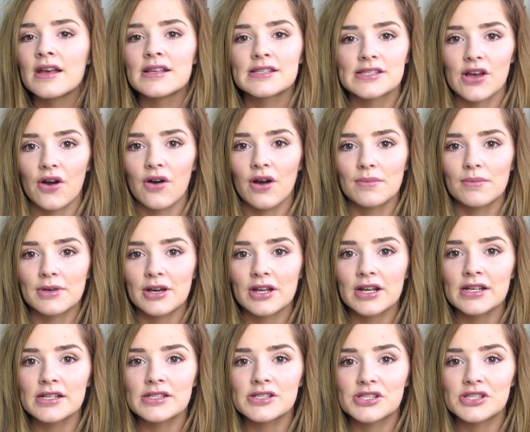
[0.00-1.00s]
So I'm going
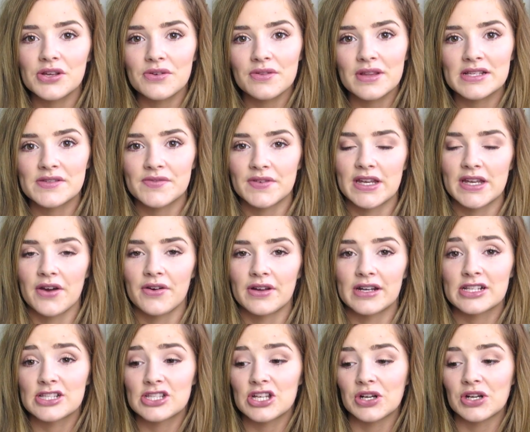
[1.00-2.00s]
to do this video in
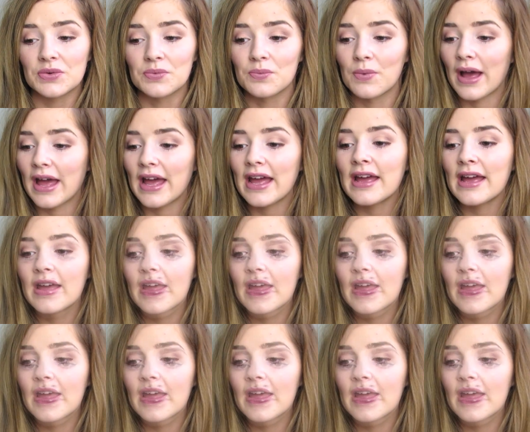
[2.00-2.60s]
a certain way.